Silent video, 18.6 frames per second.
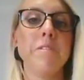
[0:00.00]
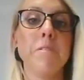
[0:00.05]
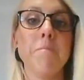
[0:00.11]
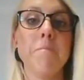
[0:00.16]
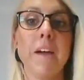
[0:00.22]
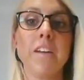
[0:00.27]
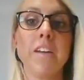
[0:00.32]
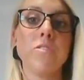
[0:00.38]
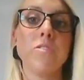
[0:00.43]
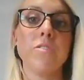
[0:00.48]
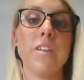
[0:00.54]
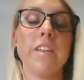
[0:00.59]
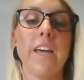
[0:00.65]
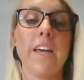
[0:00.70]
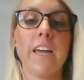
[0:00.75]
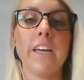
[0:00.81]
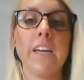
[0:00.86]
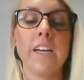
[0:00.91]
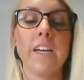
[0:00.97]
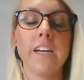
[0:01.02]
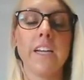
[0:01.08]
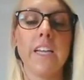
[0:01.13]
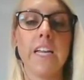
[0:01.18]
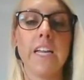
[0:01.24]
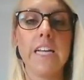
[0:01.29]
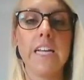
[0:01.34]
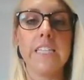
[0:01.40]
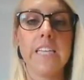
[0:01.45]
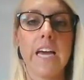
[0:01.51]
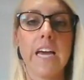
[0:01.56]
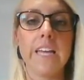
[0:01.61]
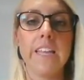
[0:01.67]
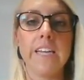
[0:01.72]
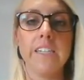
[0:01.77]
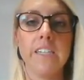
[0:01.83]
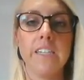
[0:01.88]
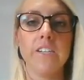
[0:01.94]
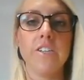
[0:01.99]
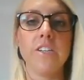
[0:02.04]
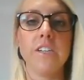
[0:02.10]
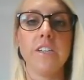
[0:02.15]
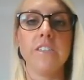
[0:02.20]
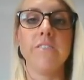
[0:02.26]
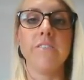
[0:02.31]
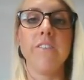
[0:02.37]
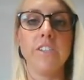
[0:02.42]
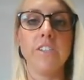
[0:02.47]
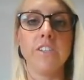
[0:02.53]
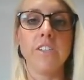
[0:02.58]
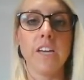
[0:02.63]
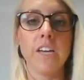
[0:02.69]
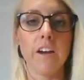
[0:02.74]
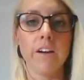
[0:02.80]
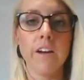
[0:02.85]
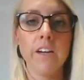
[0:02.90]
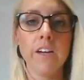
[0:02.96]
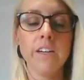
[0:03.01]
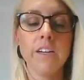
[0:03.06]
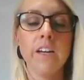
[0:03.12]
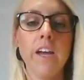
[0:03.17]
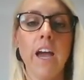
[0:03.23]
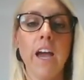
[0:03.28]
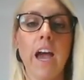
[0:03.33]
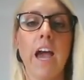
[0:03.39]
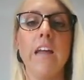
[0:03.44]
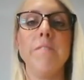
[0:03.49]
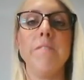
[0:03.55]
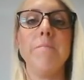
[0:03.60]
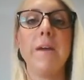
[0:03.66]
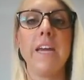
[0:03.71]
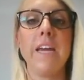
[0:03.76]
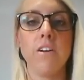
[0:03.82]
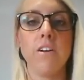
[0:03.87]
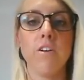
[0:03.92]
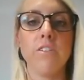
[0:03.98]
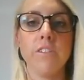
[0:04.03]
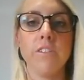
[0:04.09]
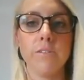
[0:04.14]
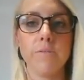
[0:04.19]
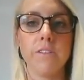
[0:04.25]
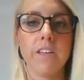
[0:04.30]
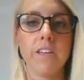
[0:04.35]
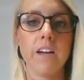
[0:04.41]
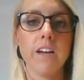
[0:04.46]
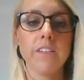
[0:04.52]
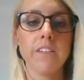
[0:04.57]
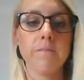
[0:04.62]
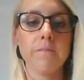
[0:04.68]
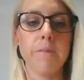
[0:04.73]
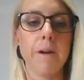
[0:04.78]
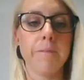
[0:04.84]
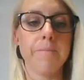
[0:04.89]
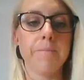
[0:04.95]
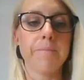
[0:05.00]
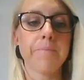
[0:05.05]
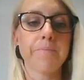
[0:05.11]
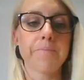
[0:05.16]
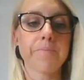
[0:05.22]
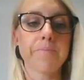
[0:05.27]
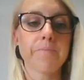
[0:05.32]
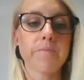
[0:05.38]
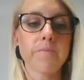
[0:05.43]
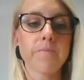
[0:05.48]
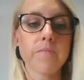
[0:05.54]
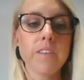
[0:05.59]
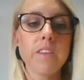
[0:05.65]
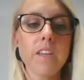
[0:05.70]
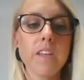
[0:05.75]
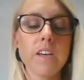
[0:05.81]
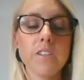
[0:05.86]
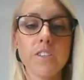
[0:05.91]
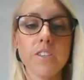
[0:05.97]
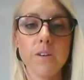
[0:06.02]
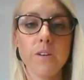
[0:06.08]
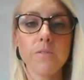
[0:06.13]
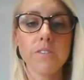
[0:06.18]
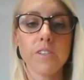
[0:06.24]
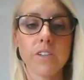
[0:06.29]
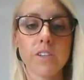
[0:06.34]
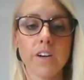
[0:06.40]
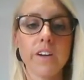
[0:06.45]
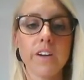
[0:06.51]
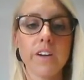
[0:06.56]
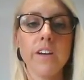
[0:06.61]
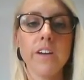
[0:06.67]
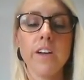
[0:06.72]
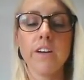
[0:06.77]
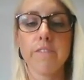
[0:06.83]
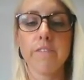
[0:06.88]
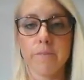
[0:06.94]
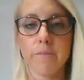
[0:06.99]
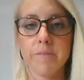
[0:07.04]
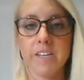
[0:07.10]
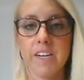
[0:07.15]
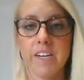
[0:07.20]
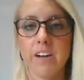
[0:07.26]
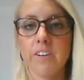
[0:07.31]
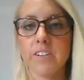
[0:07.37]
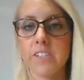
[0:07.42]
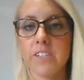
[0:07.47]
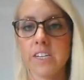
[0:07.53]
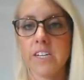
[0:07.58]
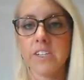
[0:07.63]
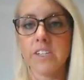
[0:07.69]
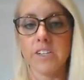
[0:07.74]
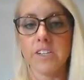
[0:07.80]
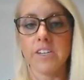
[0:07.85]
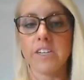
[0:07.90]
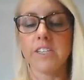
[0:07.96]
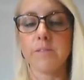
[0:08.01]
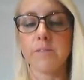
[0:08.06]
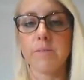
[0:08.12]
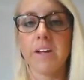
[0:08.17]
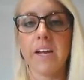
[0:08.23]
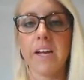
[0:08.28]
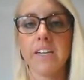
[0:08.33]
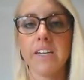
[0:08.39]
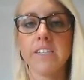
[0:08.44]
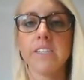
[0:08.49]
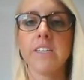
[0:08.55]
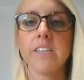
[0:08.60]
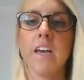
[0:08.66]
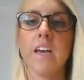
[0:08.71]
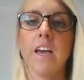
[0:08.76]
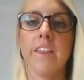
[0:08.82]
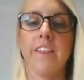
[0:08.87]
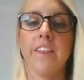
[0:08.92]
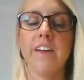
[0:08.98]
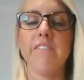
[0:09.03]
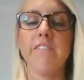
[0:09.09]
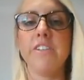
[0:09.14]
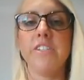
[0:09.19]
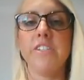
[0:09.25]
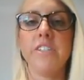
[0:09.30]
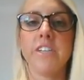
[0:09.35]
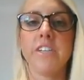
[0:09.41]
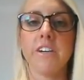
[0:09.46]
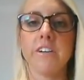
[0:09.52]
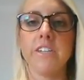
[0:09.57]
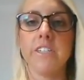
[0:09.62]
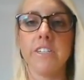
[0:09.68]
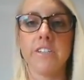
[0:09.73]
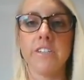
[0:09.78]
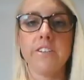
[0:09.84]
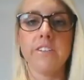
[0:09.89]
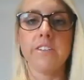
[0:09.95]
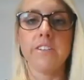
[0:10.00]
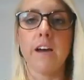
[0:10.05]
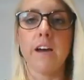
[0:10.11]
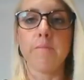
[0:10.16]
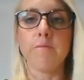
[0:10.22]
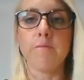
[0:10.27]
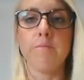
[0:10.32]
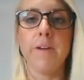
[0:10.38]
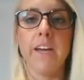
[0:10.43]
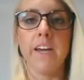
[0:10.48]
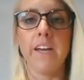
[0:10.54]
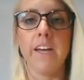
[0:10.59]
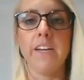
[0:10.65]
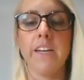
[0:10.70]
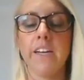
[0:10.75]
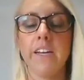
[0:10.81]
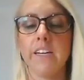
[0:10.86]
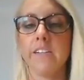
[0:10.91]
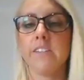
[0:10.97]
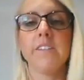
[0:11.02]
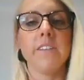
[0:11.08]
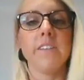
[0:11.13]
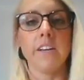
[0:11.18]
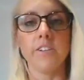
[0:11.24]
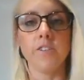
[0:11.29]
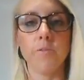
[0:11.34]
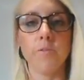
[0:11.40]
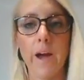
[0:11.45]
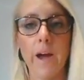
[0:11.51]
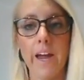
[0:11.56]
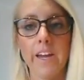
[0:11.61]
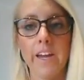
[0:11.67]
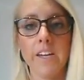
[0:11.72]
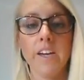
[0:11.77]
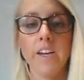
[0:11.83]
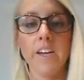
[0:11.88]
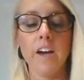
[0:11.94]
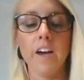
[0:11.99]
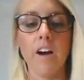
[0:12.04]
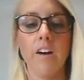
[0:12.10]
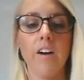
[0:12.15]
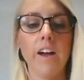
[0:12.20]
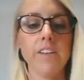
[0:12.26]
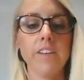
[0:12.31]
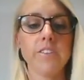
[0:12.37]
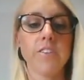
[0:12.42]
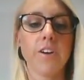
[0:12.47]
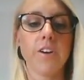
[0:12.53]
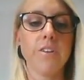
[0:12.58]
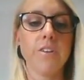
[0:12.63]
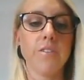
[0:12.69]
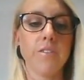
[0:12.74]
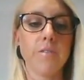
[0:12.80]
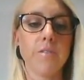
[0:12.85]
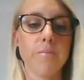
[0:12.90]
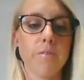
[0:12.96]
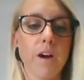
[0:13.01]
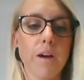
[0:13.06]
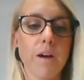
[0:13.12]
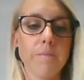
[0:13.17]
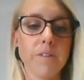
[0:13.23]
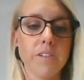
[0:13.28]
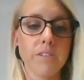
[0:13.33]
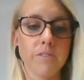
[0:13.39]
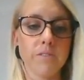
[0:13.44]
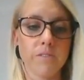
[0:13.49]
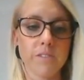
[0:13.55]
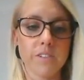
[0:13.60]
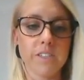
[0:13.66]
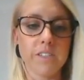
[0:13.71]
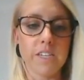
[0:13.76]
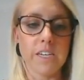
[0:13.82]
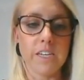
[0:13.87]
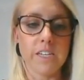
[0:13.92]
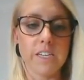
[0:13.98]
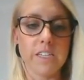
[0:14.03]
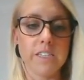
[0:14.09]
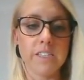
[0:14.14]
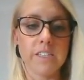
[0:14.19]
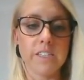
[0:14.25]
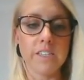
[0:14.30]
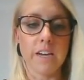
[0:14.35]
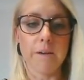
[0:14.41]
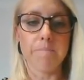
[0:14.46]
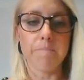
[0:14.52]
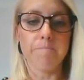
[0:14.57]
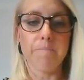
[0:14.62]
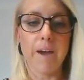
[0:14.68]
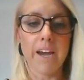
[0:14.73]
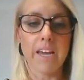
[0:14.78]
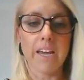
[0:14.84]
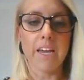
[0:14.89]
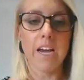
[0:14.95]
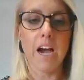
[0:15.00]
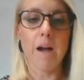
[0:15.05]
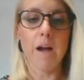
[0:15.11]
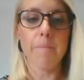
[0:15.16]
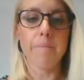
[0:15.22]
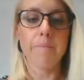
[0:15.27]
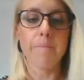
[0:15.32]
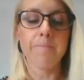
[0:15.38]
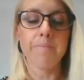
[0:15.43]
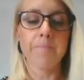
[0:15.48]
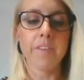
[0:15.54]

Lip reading: to make sure that they can clearly say their dish is vegetarian and being honest with the customer. So-and-so from the Nourish Kitchen explains their vegetarian dishes are prepared in such a way. All right, so your primary source is backing up,